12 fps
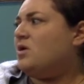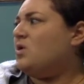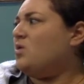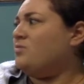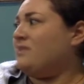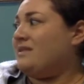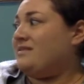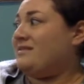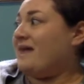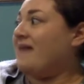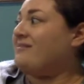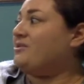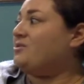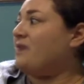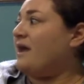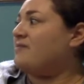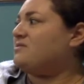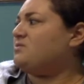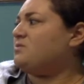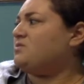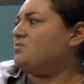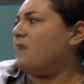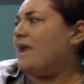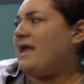Only that little house was
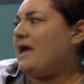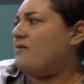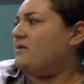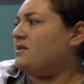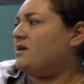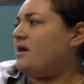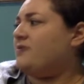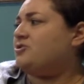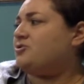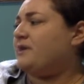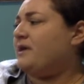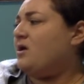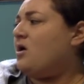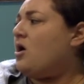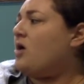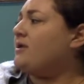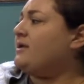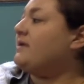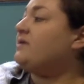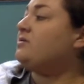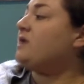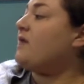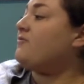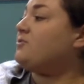way out in the country on a hill
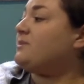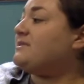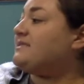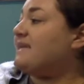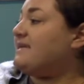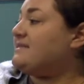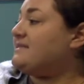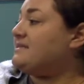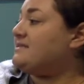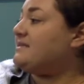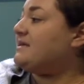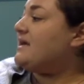covered with daisies